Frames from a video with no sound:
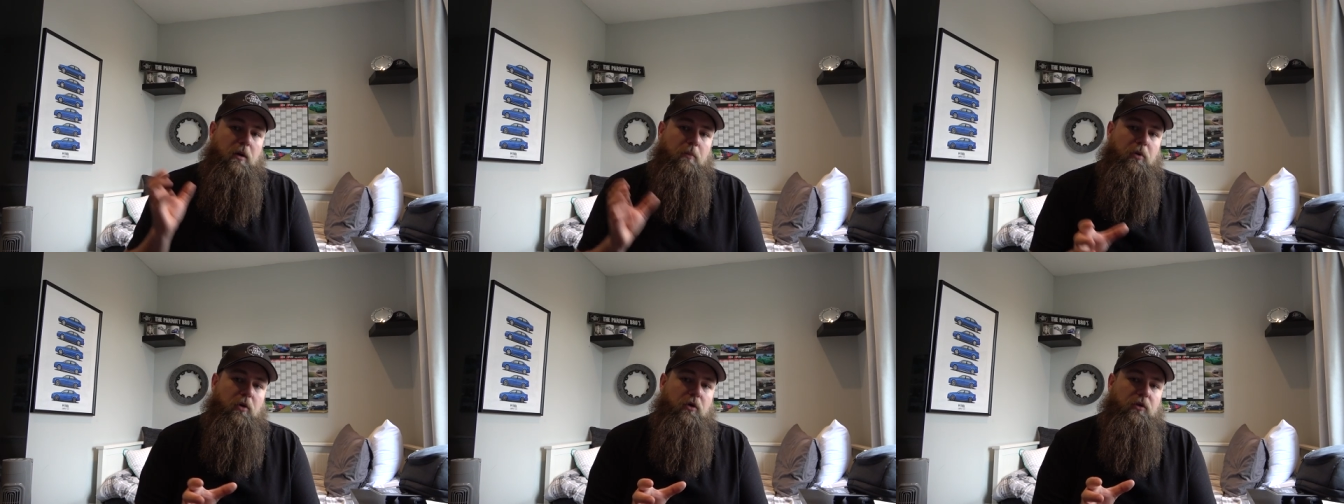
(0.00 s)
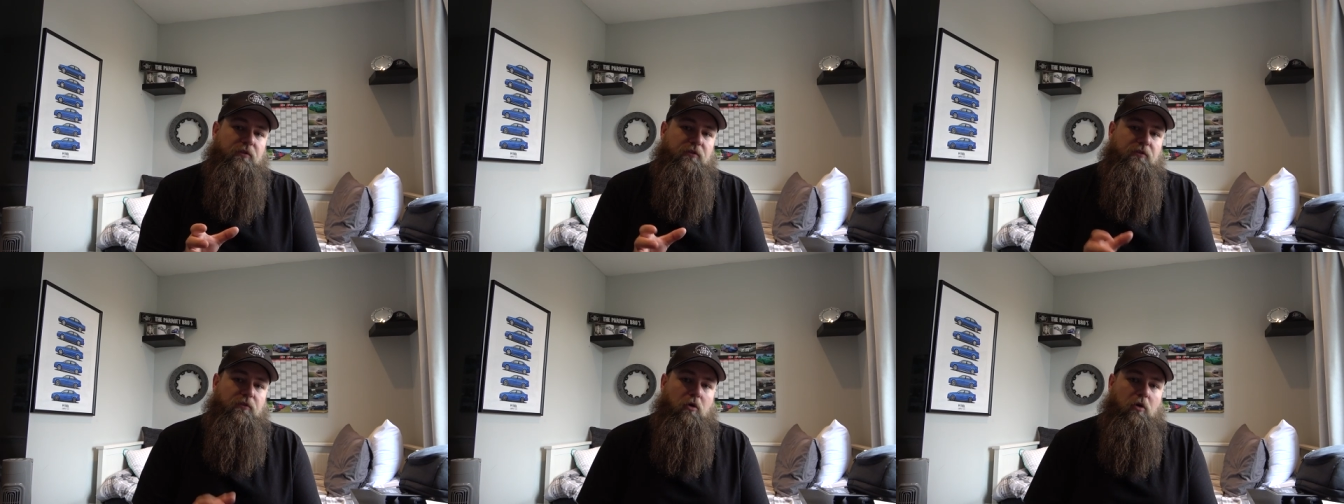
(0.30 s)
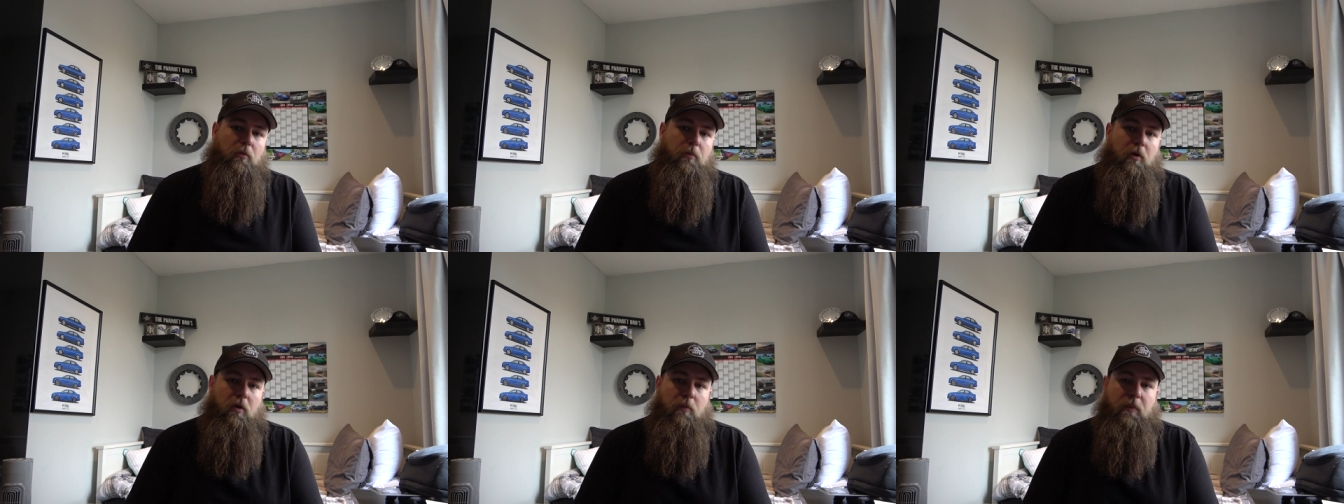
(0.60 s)
put the
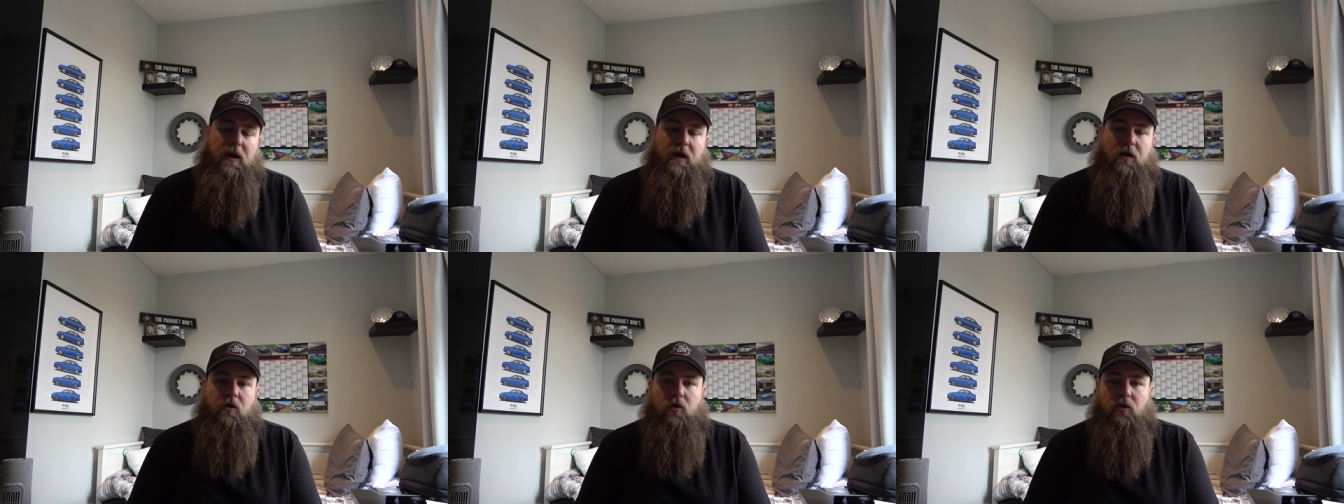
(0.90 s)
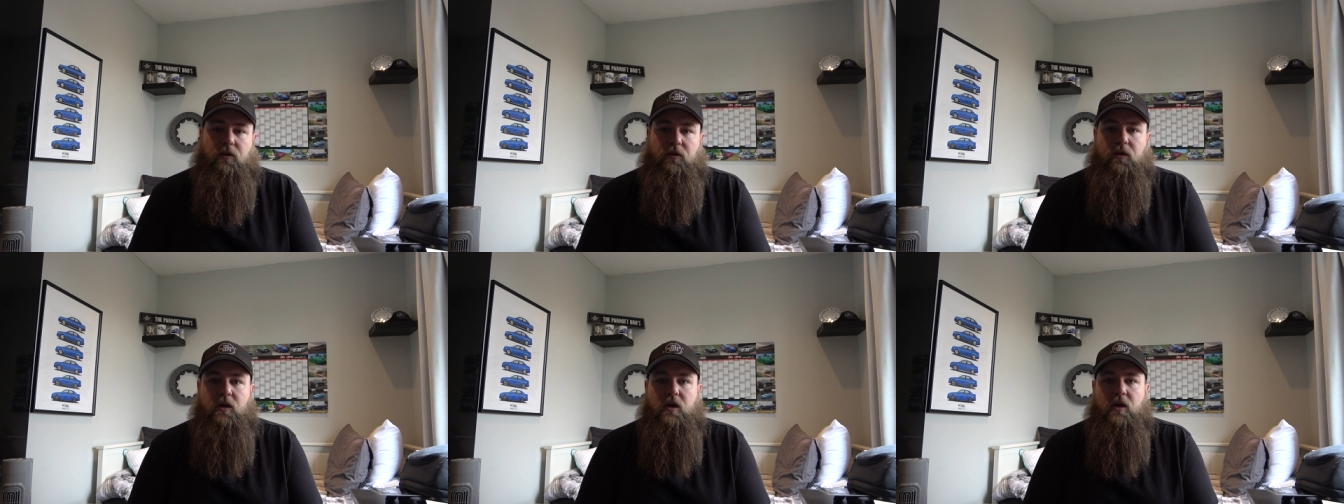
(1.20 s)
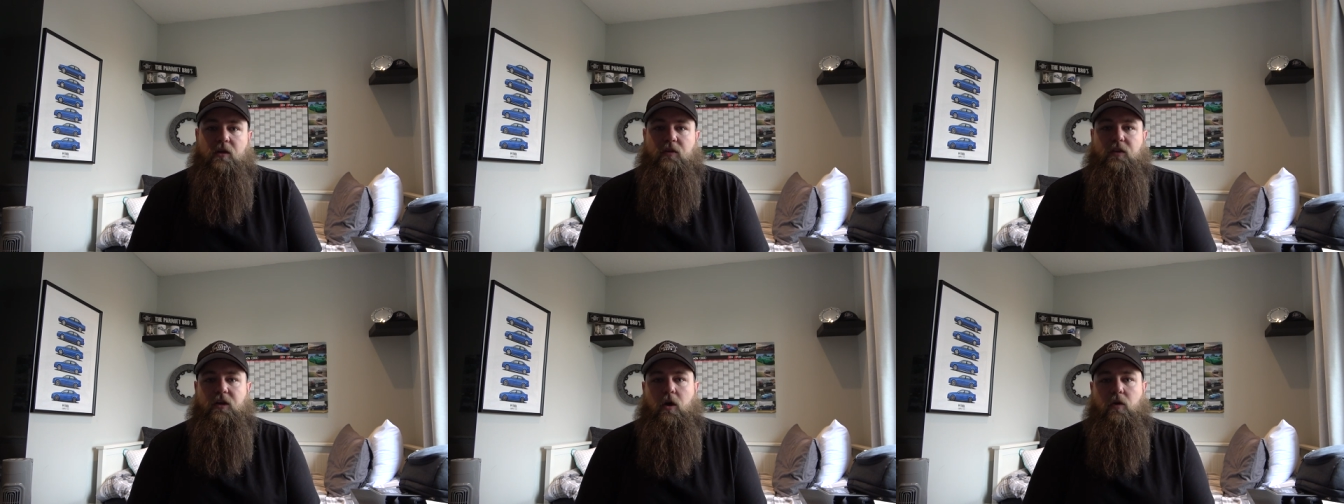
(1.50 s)
pot back on.
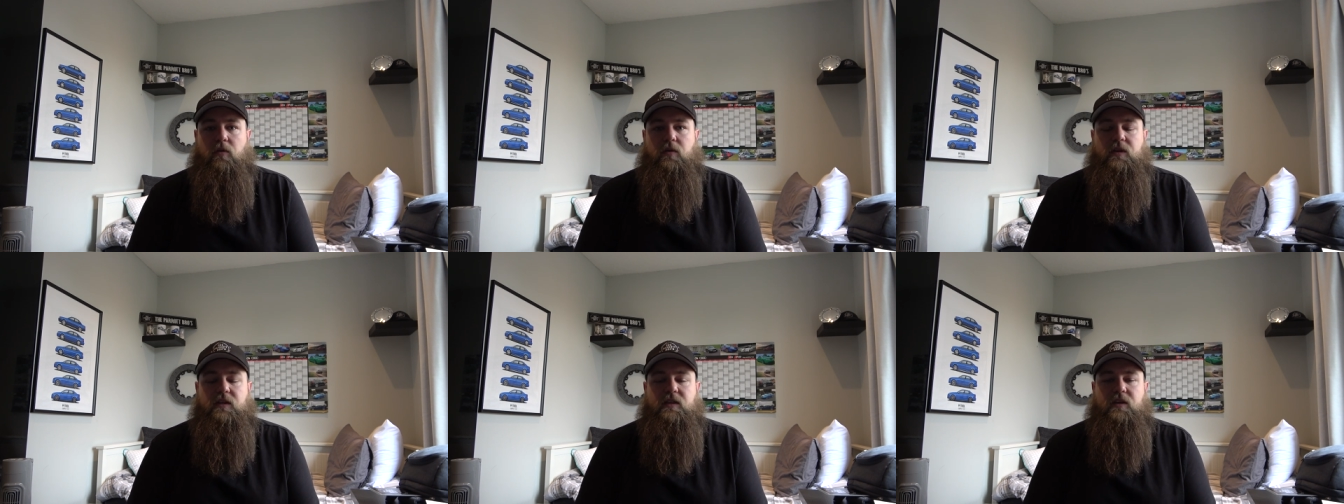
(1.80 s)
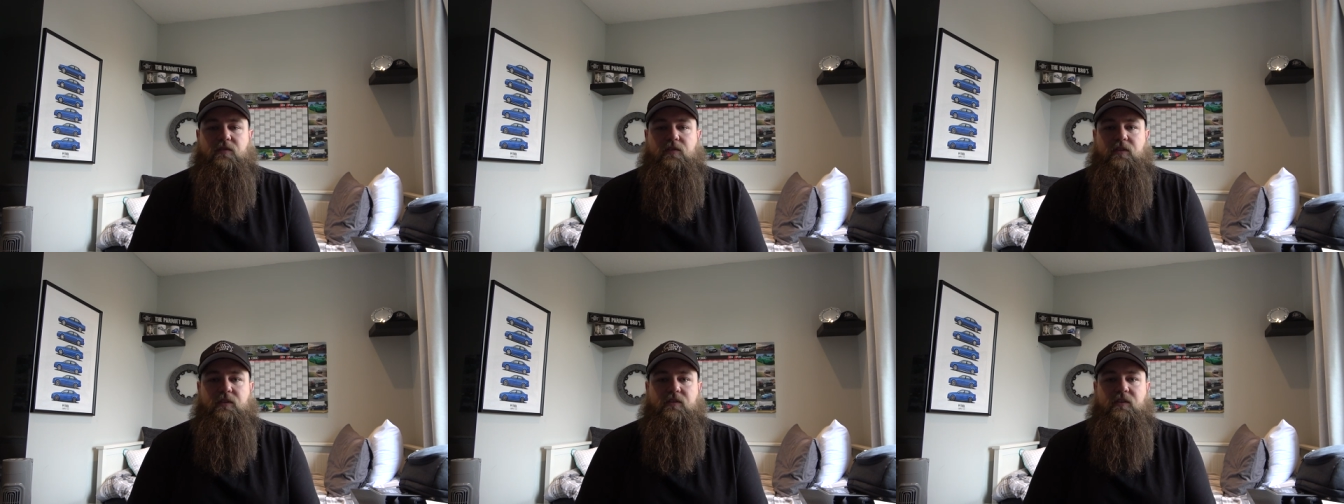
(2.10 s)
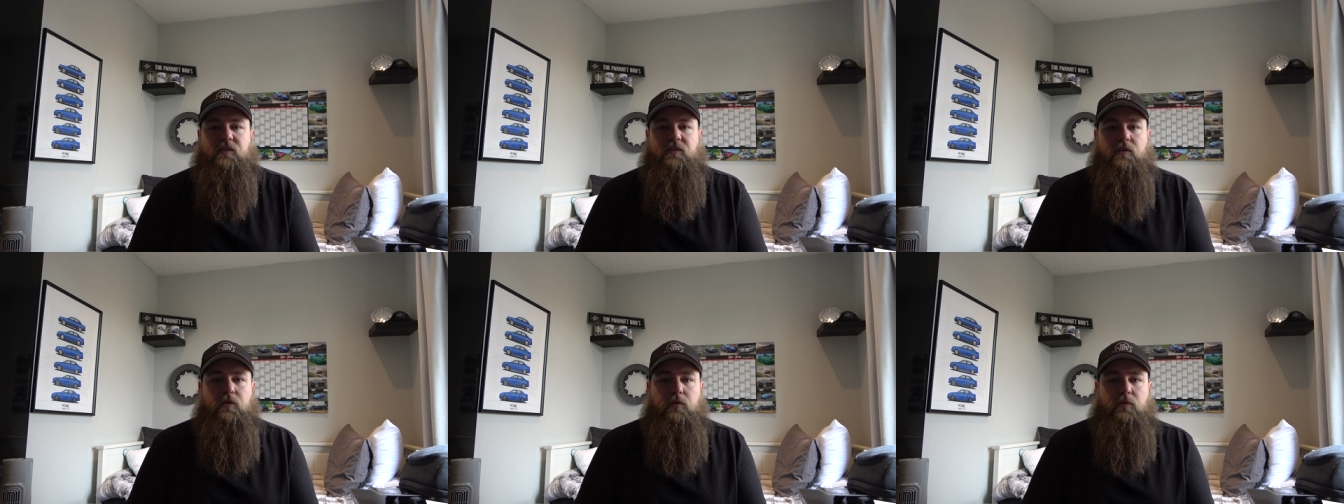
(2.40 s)
The only difference
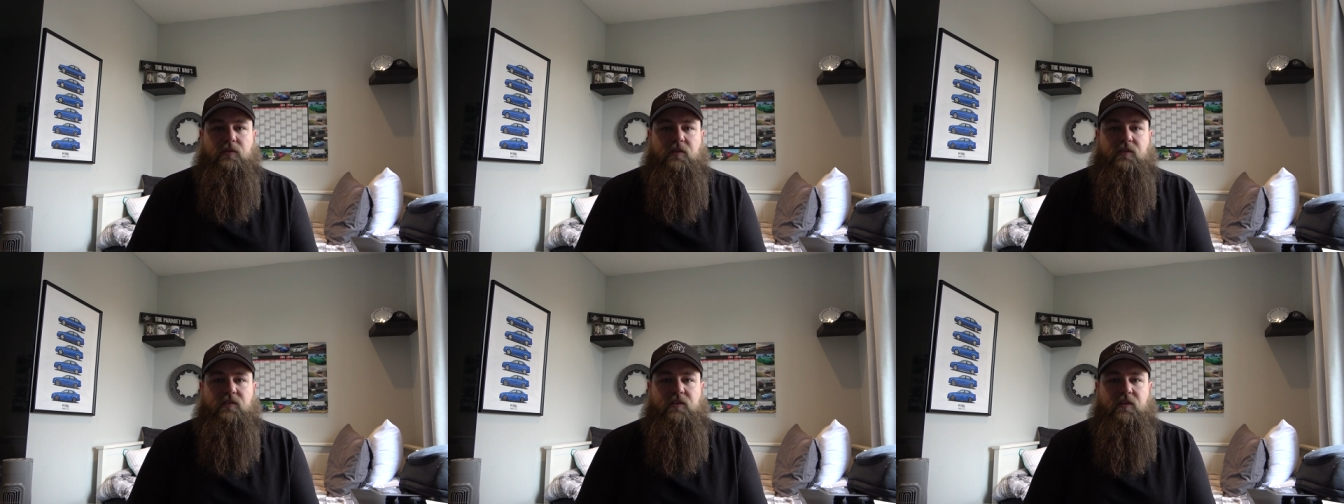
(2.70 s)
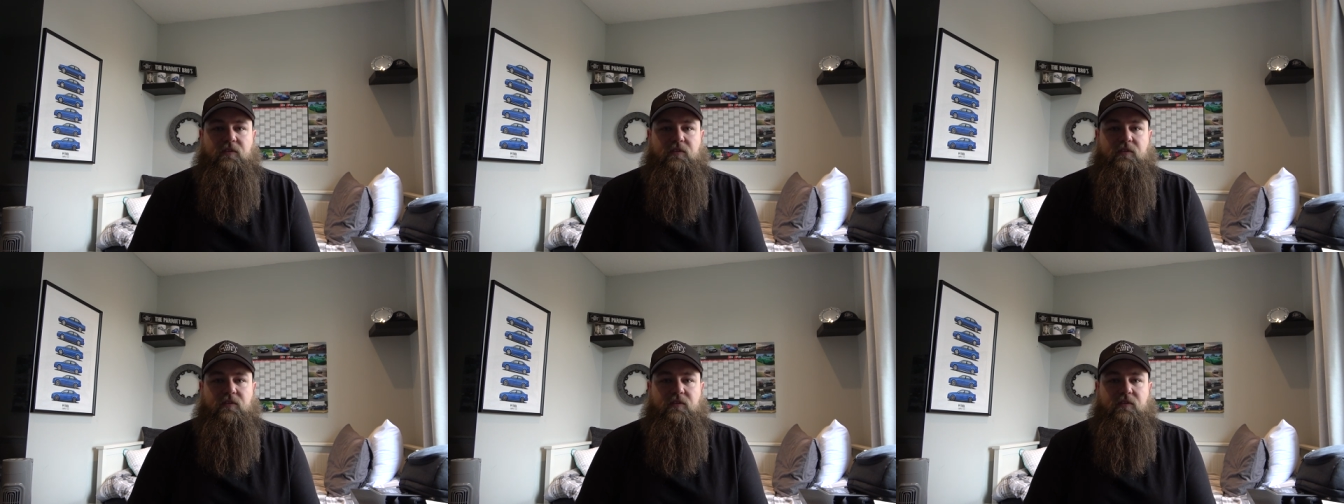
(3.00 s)
is it uses